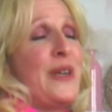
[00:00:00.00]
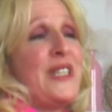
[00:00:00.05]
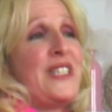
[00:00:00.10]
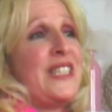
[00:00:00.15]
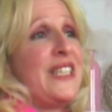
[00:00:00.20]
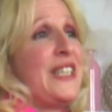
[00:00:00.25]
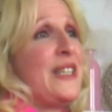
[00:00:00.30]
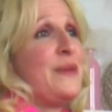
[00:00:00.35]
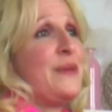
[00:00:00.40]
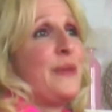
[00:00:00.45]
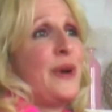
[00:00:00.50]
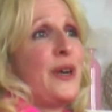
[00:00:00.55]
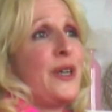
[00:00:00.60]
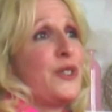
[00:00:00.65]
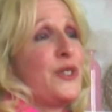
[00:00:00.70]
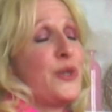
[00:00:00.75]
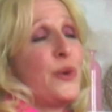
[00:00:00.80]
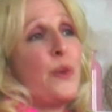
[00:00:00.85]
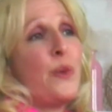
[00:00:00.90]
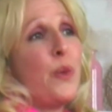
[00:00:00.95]
team
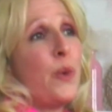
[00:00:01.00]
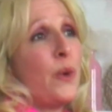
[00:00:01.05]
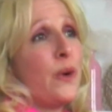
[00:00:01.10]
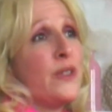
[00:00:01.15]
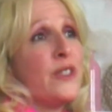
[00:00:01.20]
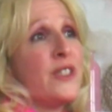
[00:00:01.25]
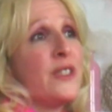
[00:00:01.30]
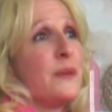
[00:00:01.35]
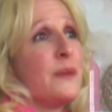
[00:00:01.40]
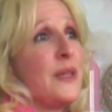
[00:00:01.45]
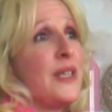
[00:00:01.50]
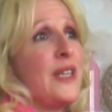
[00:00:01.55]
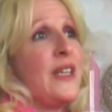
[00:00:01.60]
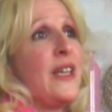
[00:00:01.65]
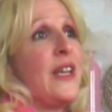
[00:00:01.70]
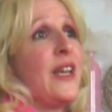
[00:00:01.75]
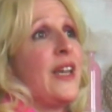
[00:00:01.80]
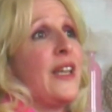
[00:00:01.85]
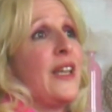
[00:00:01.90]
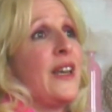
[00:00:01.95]
are so important to
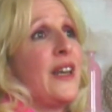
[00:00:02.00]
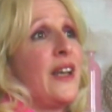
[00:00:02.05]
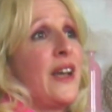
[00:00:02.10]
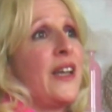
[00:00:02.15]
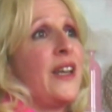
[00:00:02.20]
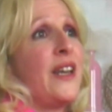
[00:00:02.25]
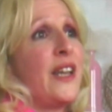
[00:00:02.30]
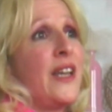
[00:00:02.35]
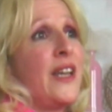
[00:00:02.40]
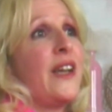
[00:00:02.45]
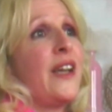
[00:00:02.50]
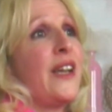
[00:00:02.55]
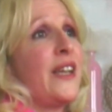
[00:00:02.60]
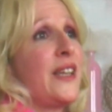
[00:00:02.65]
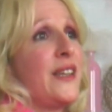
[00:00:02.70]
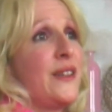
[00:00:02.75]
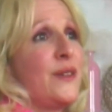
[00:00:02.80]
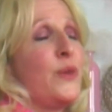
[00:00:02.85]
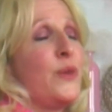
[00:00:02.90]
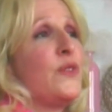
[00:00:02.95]
me,
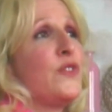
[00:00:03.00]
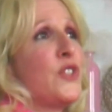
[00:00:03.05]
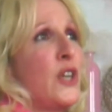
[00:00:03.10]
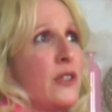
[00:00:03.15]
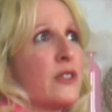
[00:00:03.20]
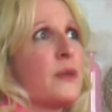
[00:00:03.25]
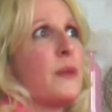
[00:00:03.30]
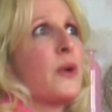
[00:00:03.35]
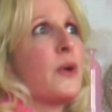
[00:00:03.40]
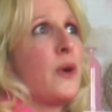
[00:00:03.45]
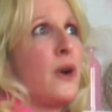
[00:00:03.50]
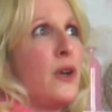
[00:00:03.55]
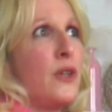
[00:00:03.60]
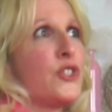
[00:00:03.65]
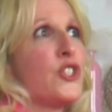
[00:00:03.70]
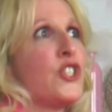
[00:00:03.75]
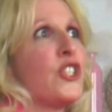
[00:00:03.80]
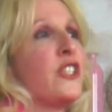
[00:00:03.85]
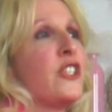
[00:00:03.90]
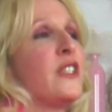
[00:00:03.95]
and we've talked about
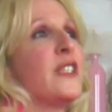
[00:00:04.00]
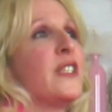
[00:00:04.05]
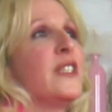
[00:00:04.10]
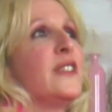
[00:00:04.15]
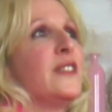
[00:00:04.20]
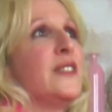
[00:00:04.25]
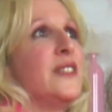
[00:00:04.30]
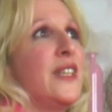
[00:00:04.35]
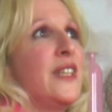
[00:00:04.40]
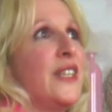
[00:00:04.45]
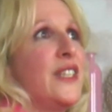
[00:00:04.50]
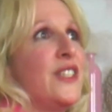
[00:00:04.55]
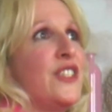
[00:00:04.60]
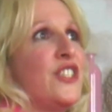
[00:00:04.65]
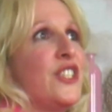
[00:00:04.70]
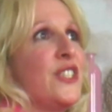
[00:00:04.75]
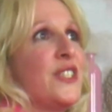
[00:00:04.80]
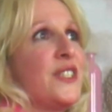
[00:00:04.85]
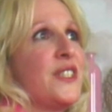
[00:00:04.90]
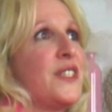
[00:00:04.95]
culture
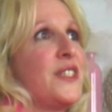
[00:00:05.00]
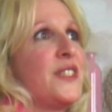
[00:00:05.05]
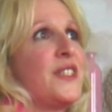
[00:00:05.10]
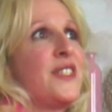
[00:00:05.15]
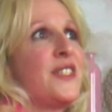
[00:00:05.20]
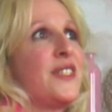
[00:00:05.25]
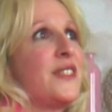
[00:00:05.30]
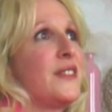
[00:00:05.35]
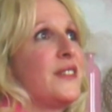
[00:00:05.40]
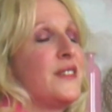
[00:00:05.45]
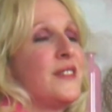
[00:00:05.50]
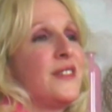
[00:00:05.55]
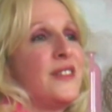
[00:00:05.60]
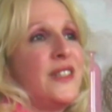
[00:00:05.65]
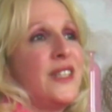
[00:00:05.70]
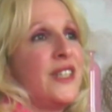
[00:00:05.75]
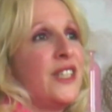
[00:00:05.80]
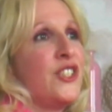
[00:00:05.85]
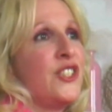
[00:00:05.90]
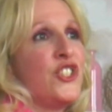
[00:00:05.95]
and just
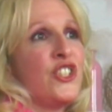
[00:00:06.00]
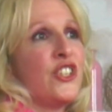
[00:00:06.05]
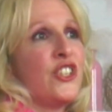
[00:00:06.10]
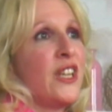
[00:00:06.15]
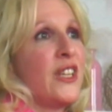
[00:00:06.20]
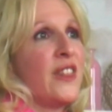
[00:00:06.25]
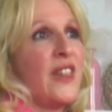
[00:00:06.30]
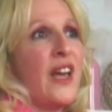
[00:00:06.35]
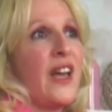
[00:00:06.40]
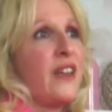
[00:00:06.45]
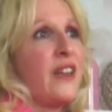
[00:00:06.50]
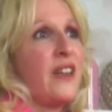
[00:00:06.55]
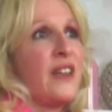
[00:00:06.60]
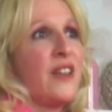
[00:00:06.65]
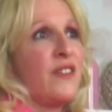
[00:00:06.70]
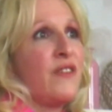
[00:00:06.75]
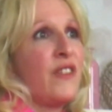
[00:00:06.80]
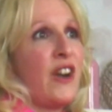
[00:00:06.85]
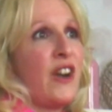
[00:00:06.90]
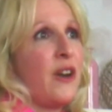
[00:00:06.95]
ensuring that
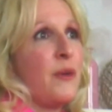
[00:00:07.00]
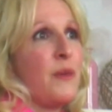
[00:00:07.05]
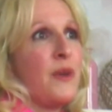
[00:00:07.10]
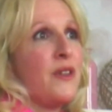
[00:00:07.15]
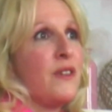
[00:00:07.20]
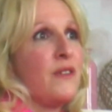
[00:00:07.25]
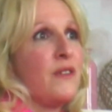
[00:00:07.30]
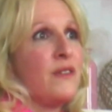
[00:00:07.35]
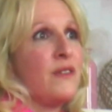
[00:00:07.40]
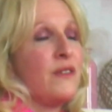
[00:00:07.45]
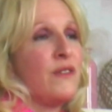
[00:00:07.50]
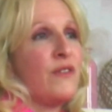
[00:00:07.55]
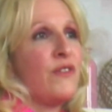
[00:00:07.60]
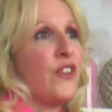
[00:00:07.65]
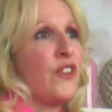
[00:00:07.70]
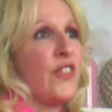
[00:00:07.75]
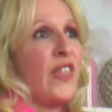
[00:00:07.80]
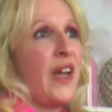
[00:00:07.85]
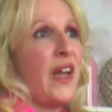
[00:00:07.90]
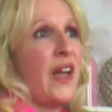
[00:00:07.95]
environment
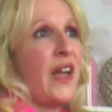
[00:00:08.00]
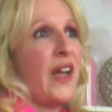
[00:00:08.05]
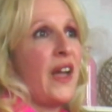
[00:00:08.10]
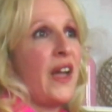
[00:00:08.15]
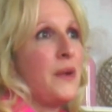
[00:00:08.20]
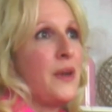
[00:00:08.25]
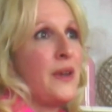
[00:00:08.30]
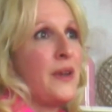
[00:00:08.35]
for them.